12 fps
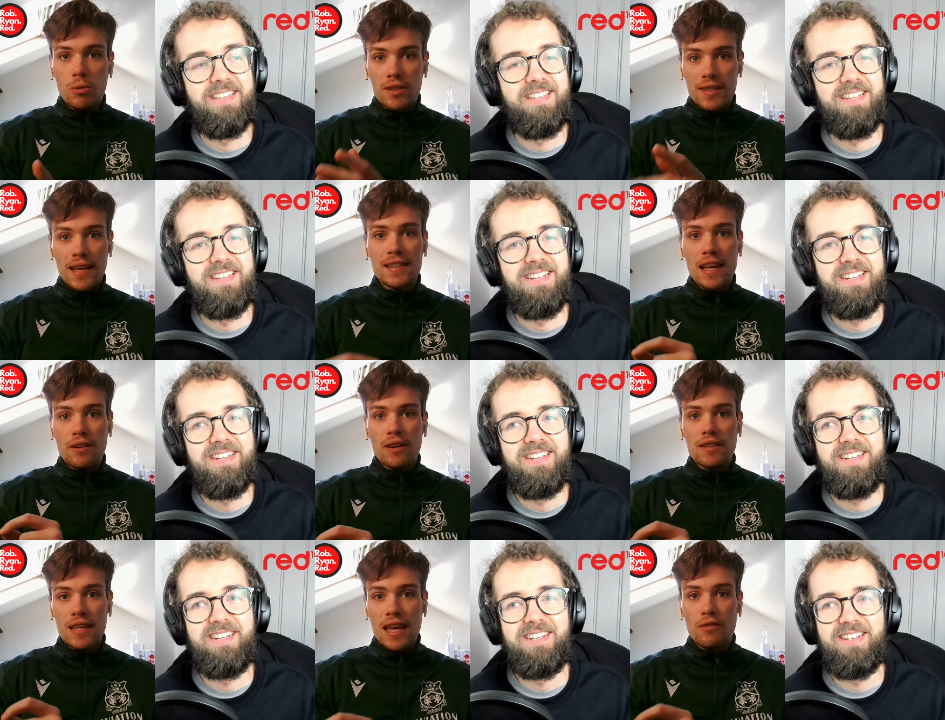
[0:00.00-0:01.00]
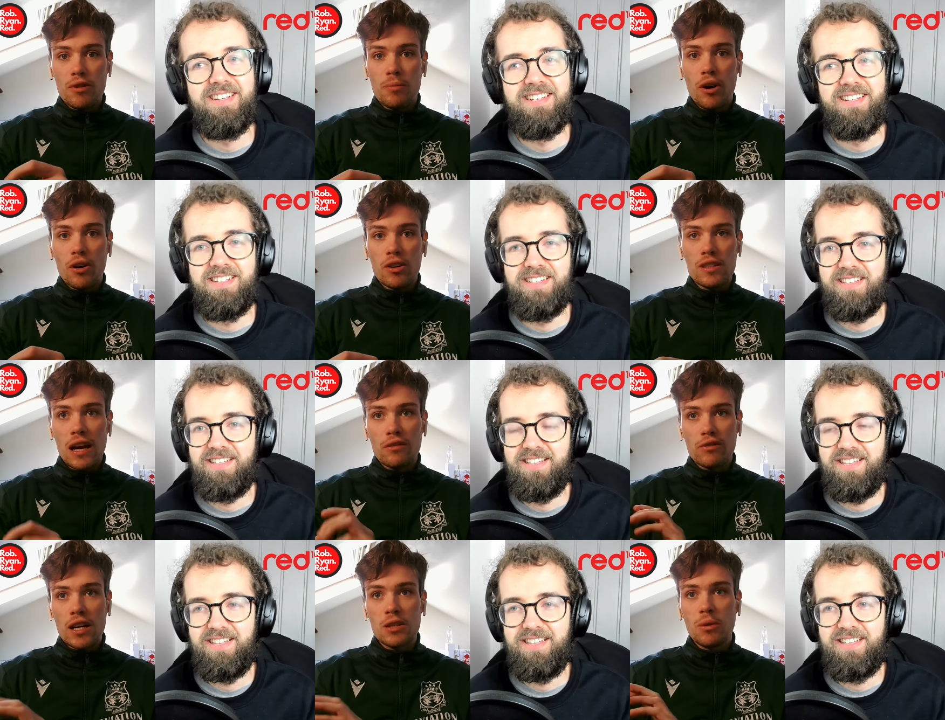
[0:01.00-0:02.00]
Speaker 1: will tick, tick every box, and
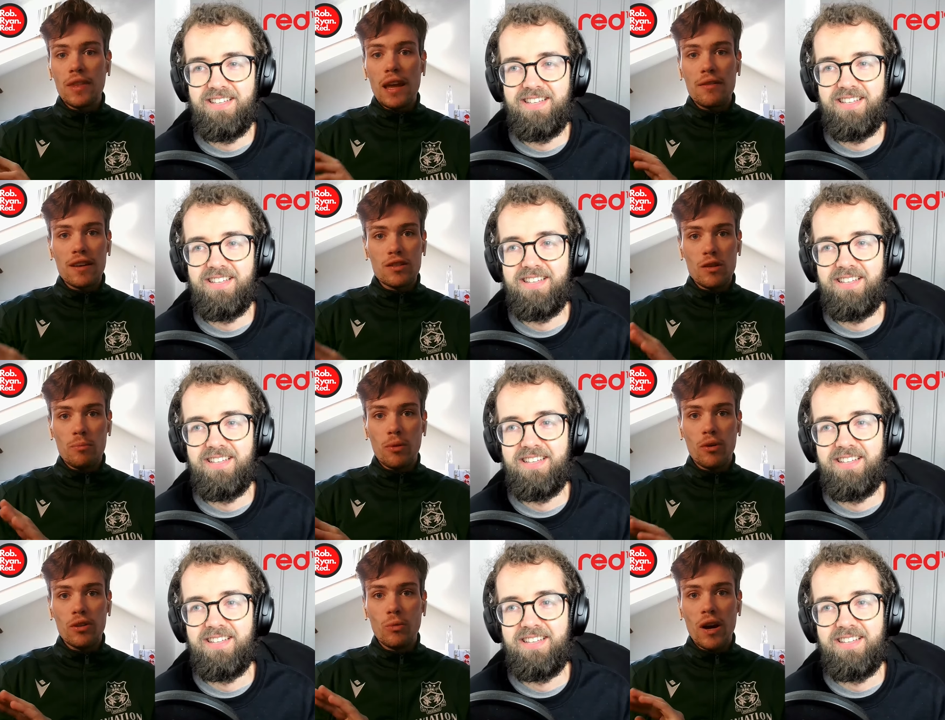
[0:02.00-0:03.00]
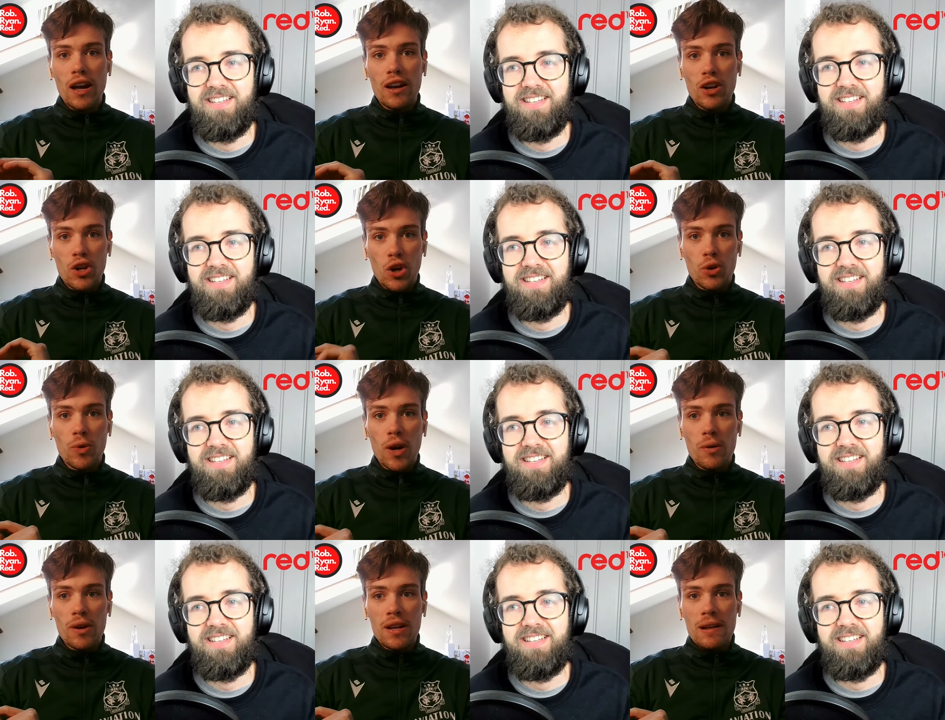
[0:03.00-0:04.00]
Wrexham will never get to the point where
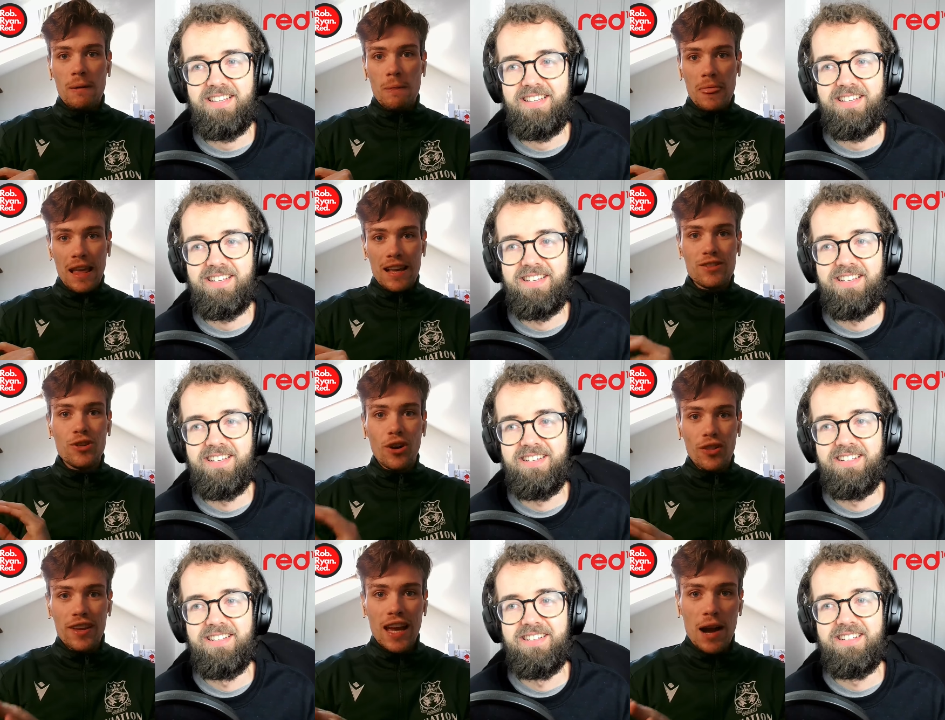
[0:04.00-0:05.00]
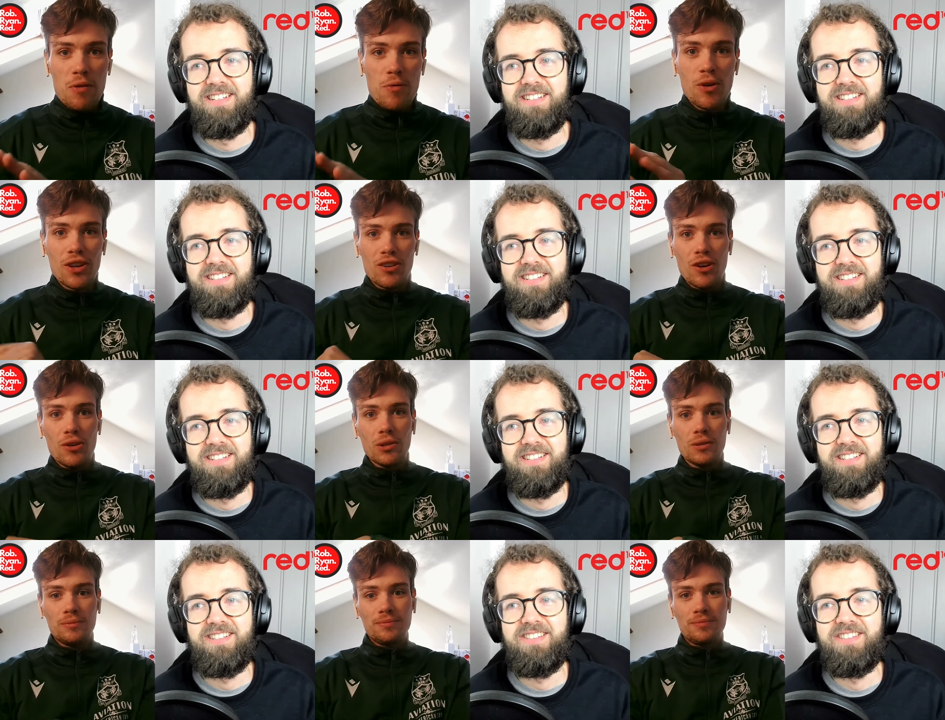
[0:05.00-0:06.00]
Okonkwo is not the guy we want in goal.
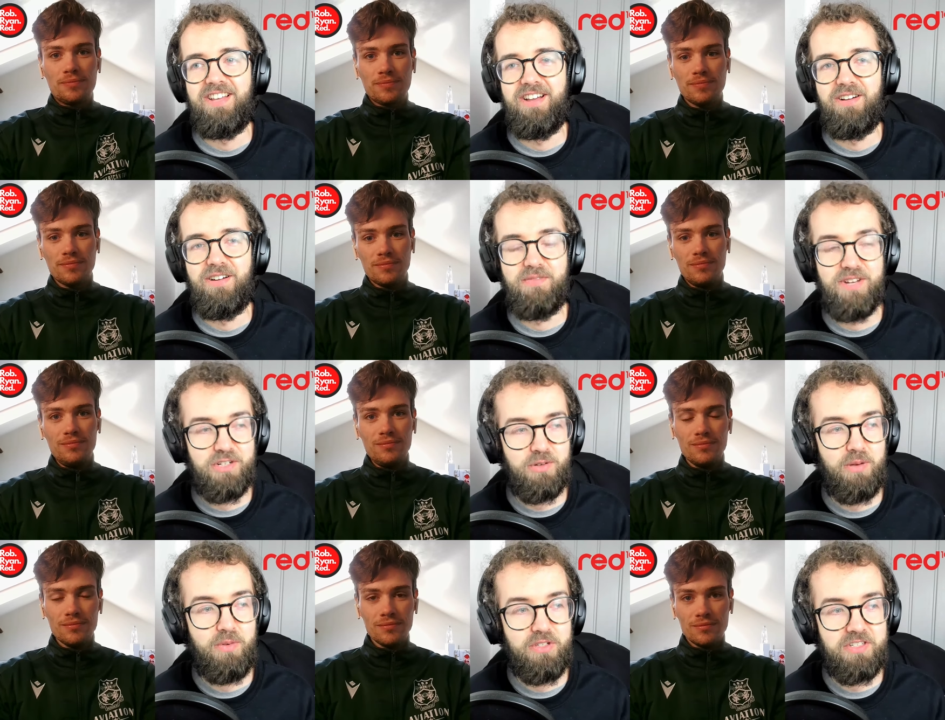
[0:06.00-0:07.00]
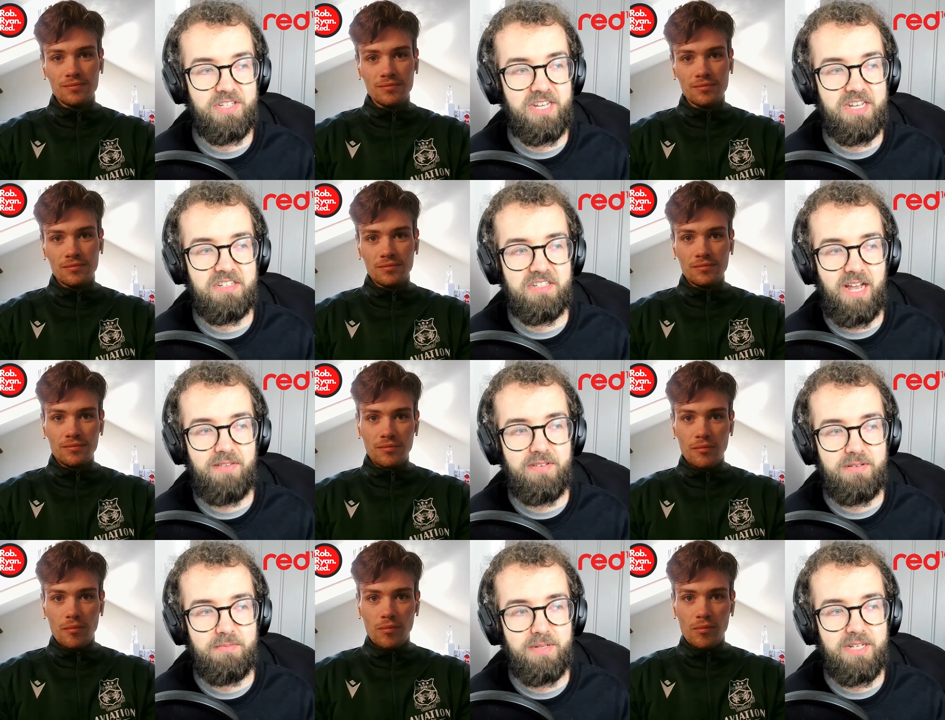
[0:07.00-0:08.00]
Speaker 2: No, and uh, Rich, what I would say is
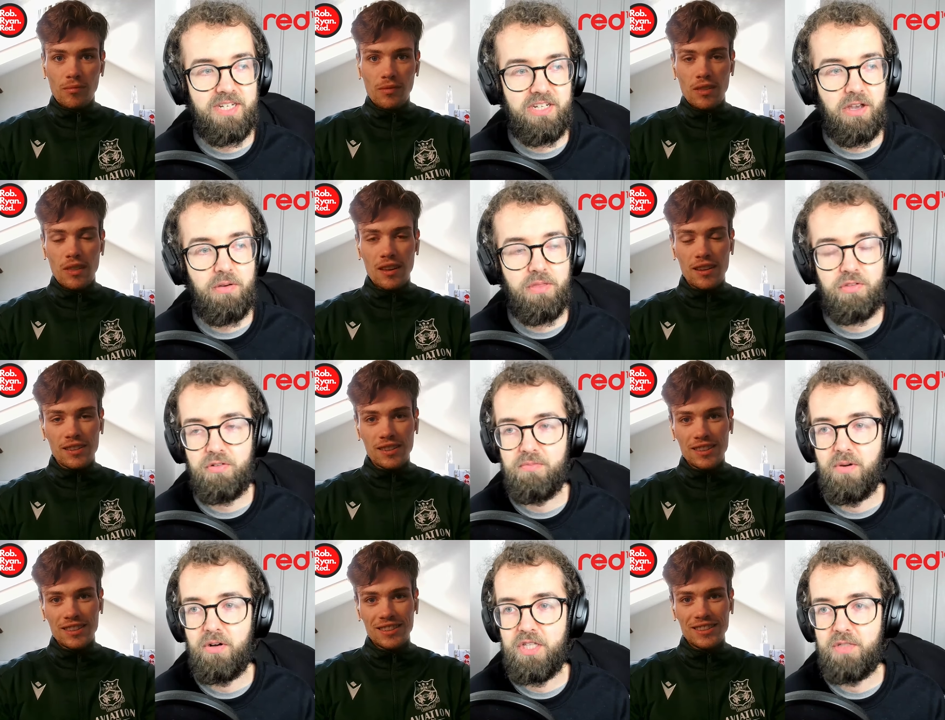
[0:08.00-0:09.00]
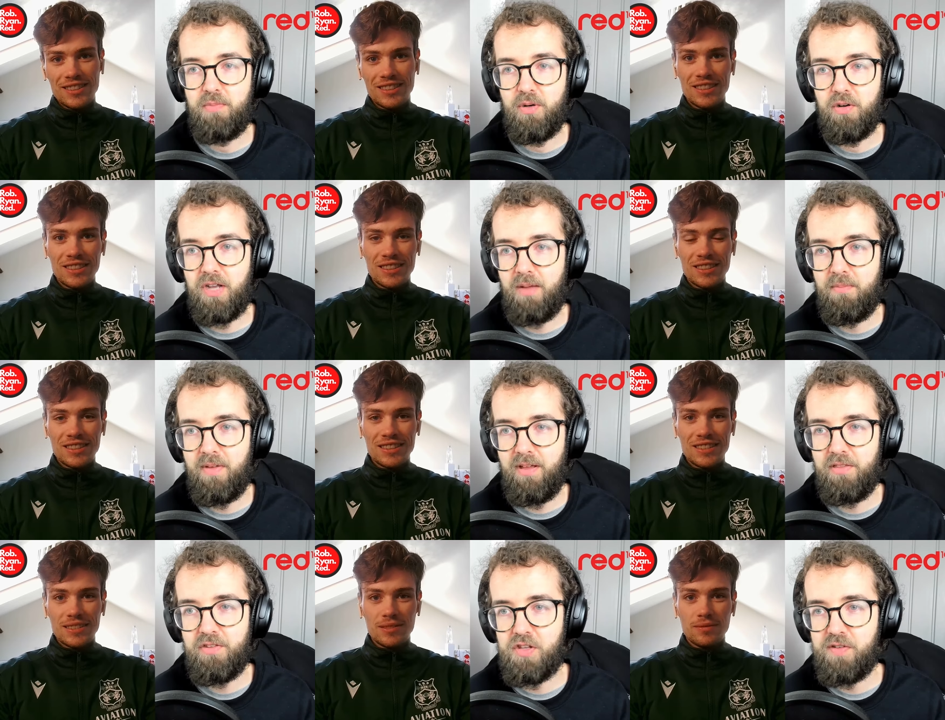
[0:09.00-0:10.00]
having been going through Mullin's book and,
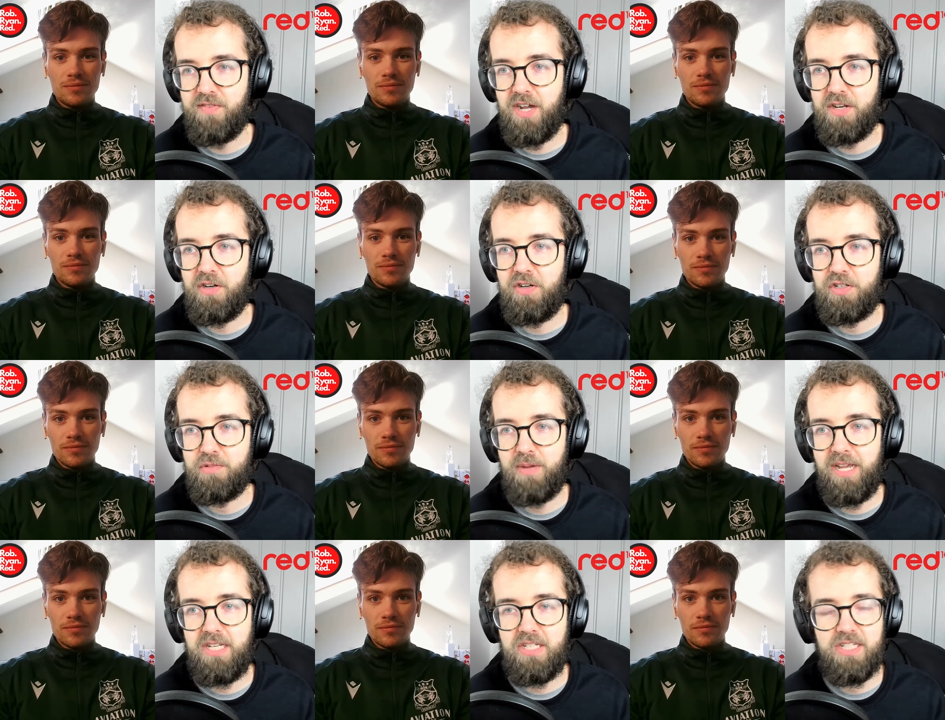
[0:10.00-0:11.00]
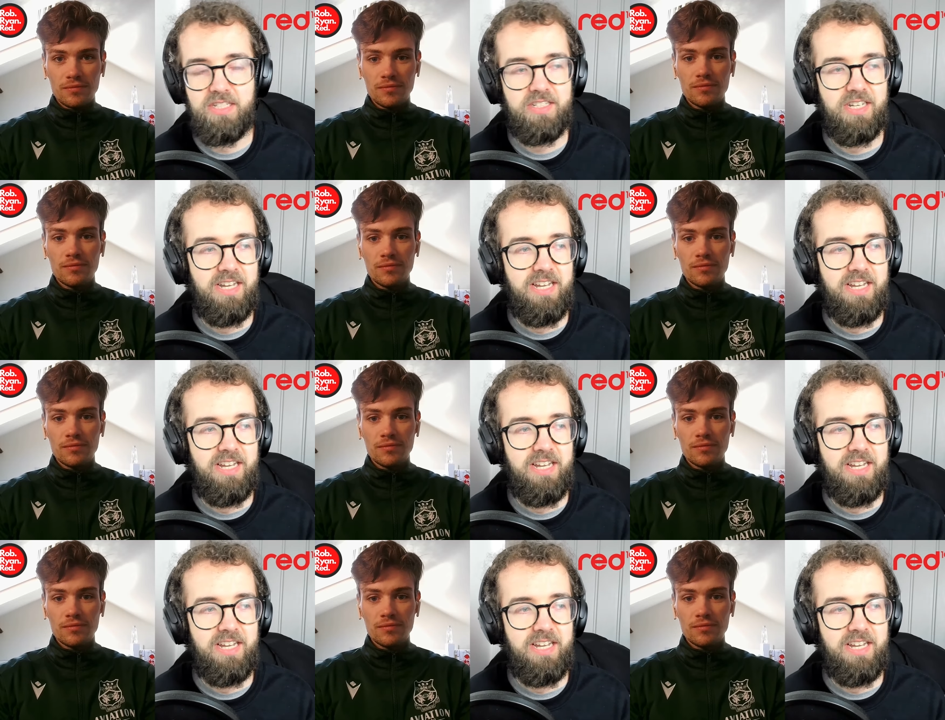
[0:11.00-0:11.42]
and to the final 100 pages,